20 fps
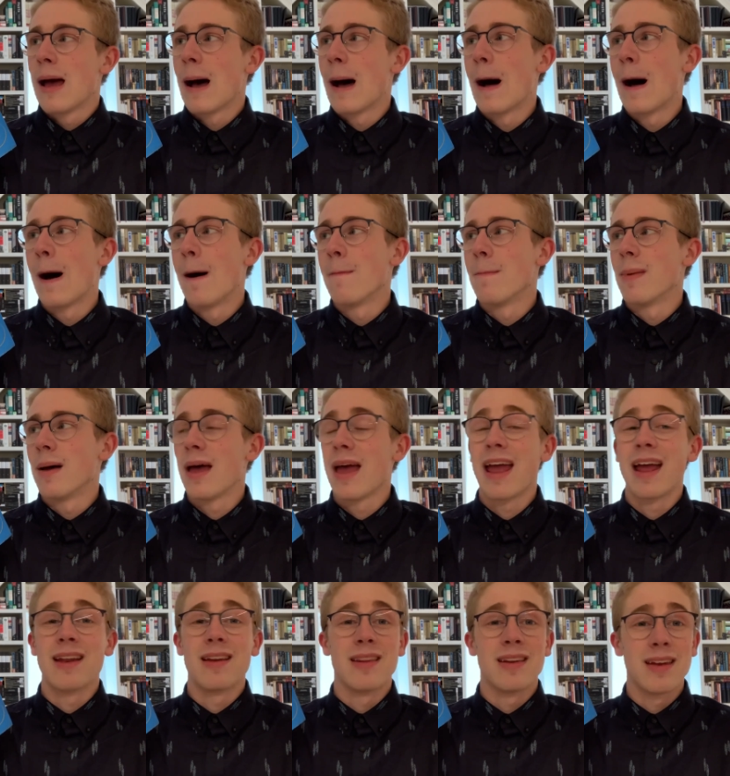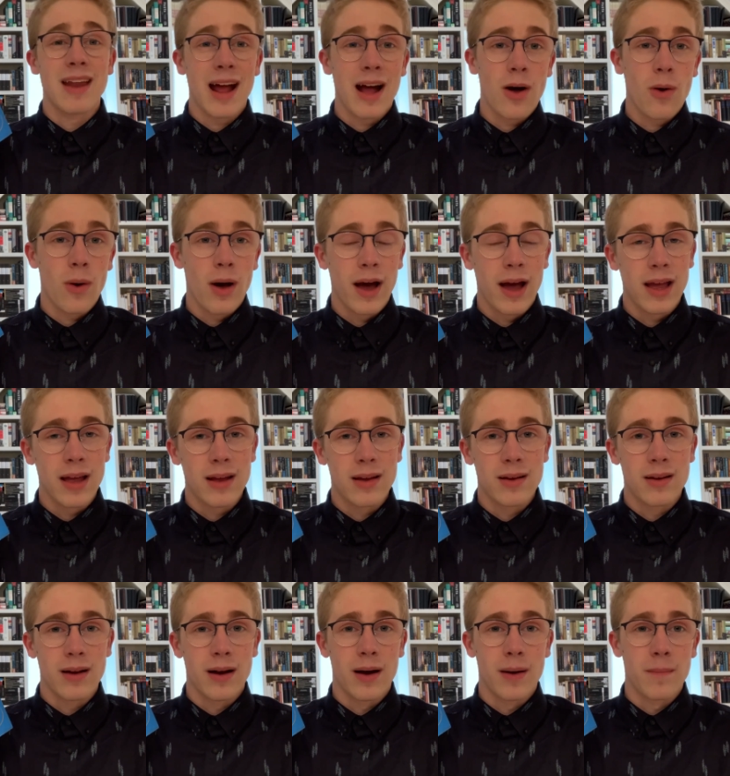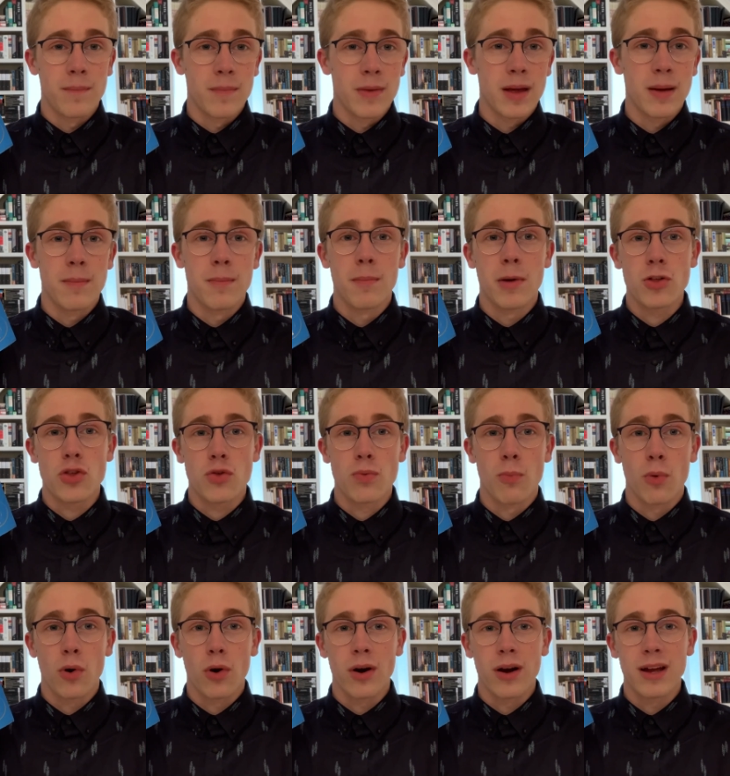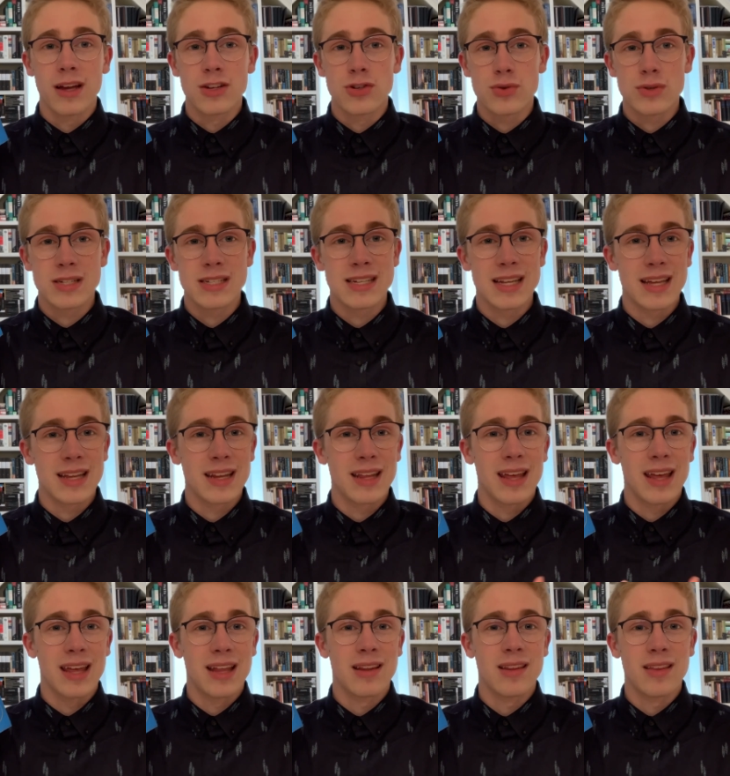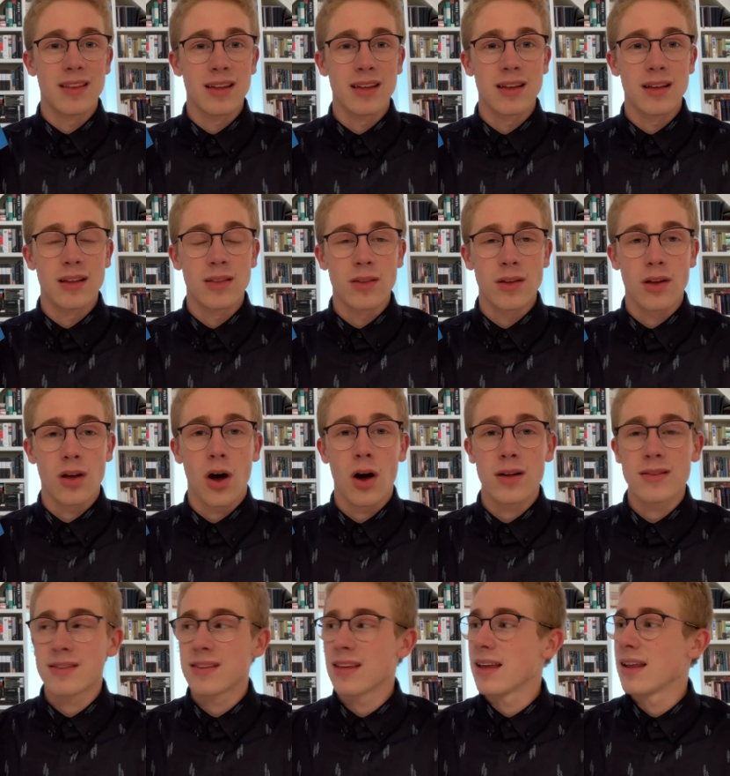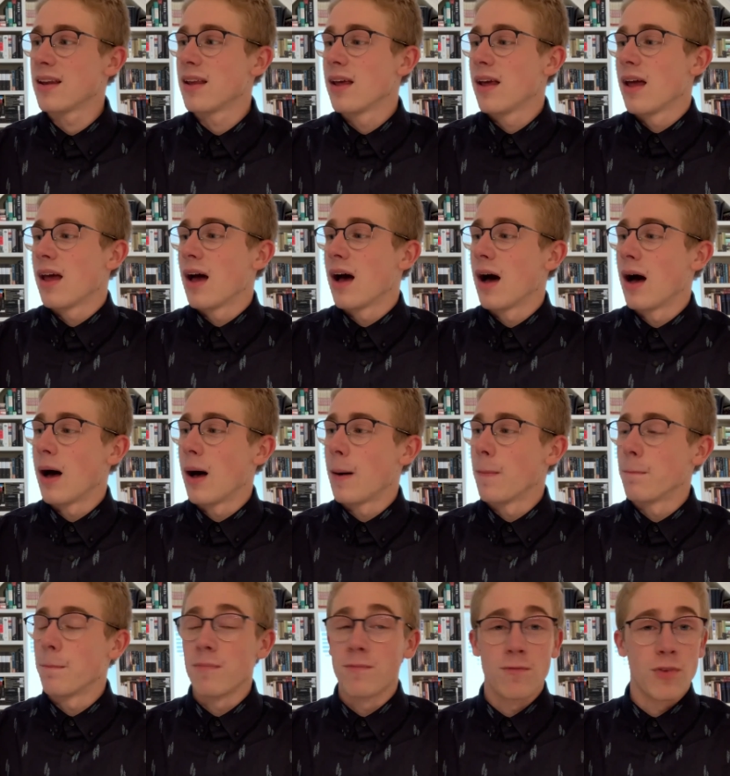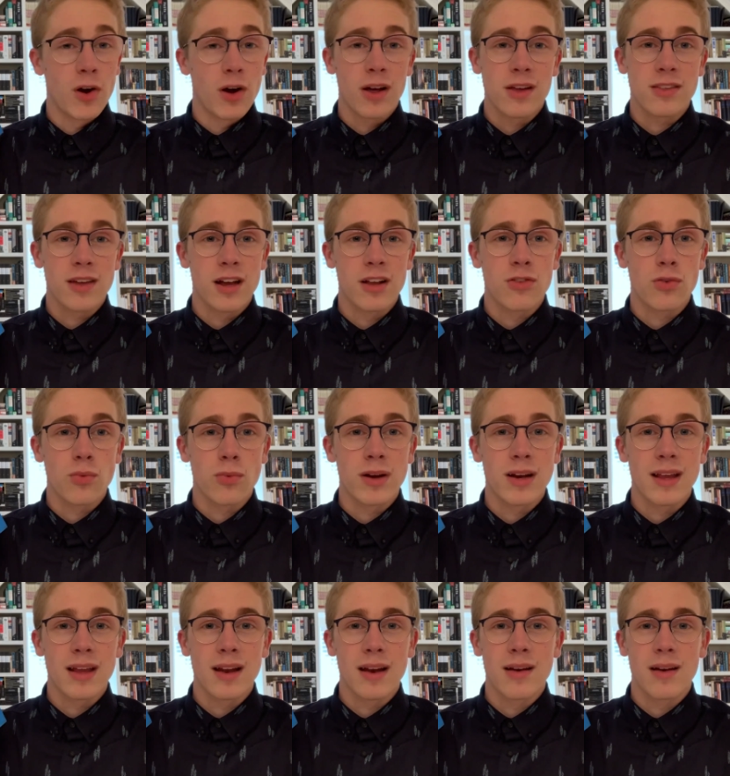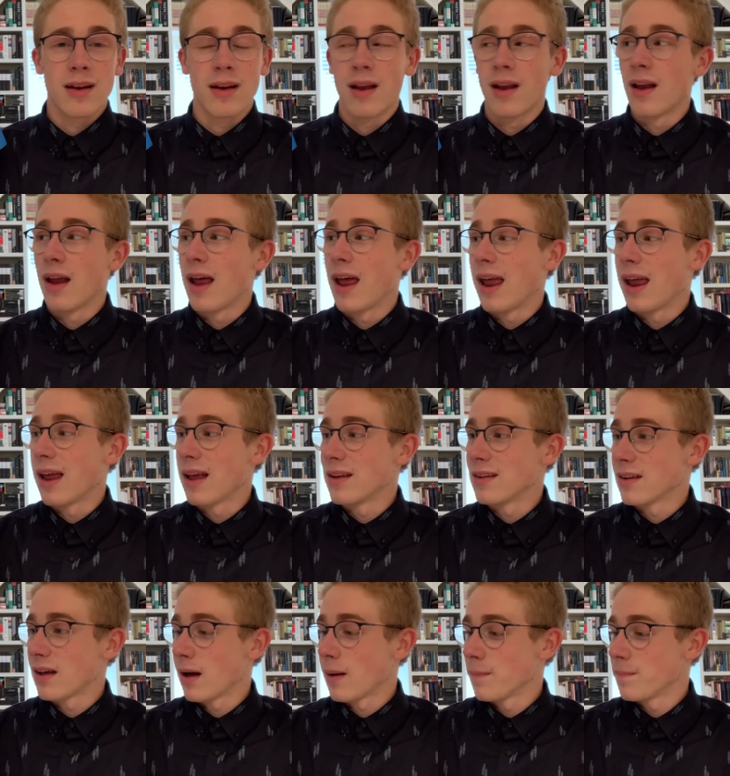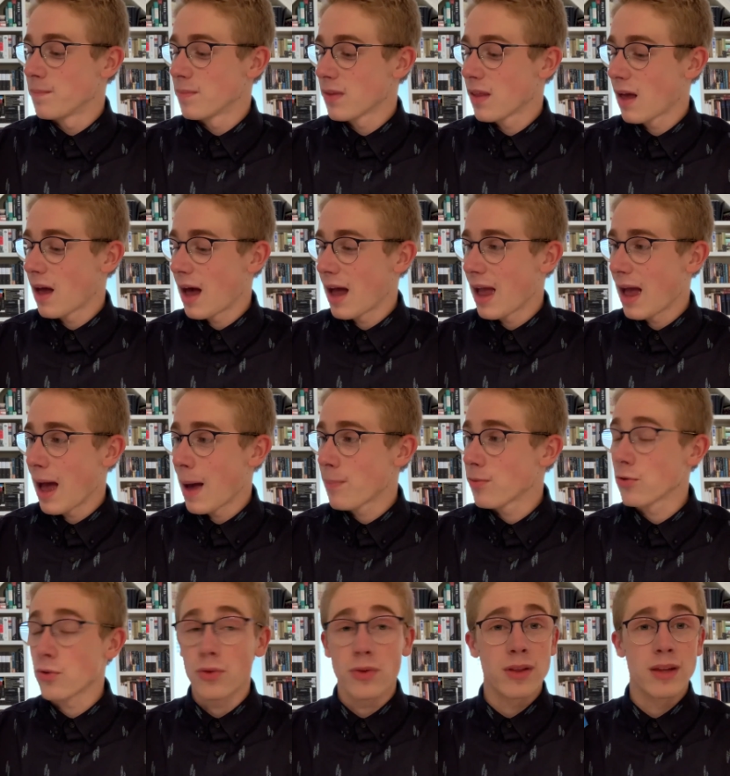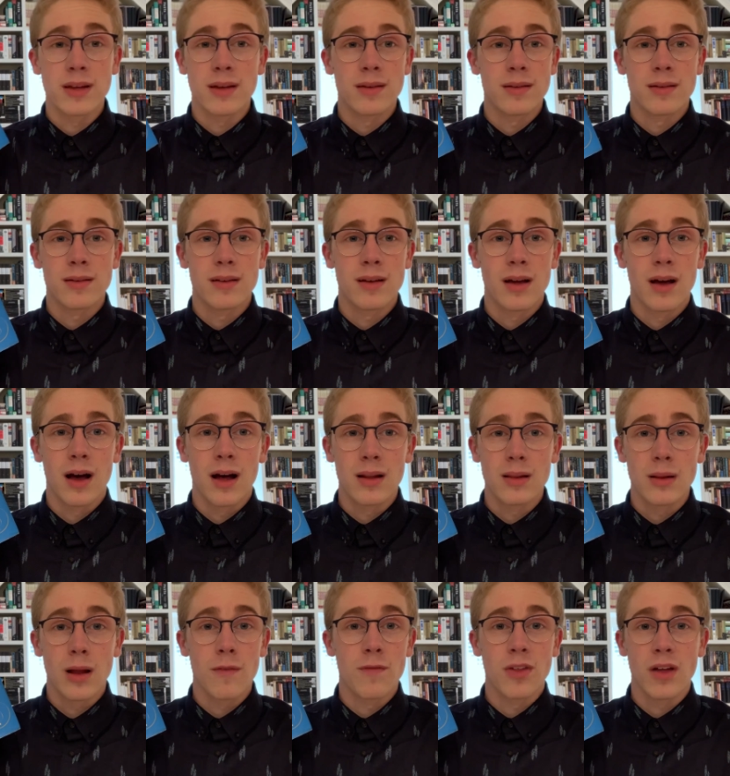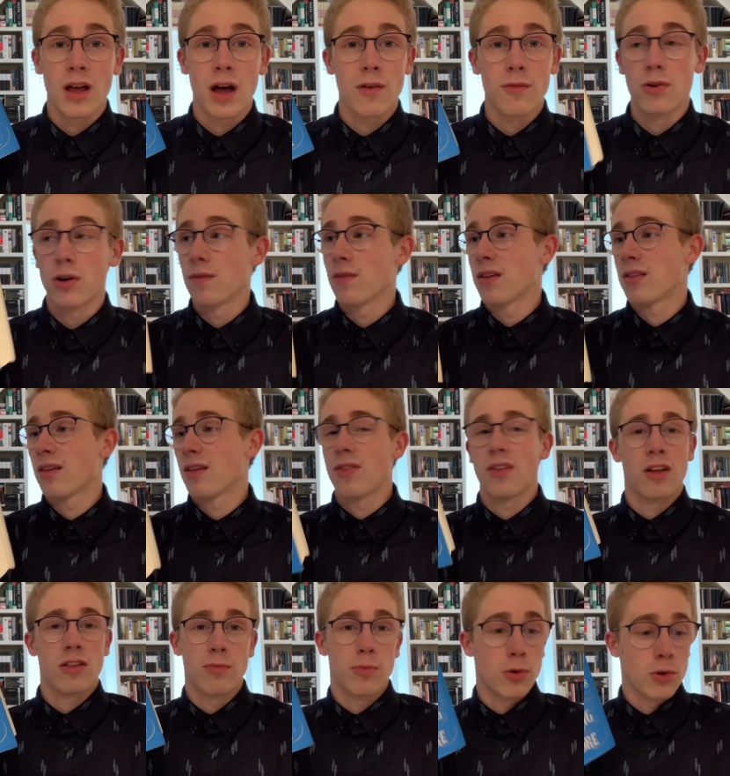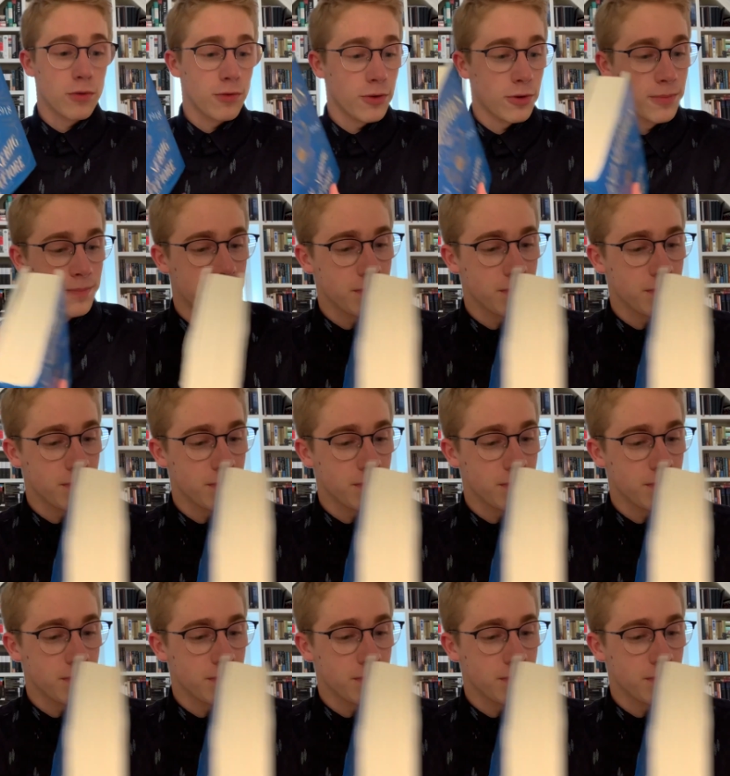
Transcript: Um, and now I um, am much more interested in the in the content. Um, very excited to read it, and um, I absolutely uh, love the cover of this. I think it's beautiful.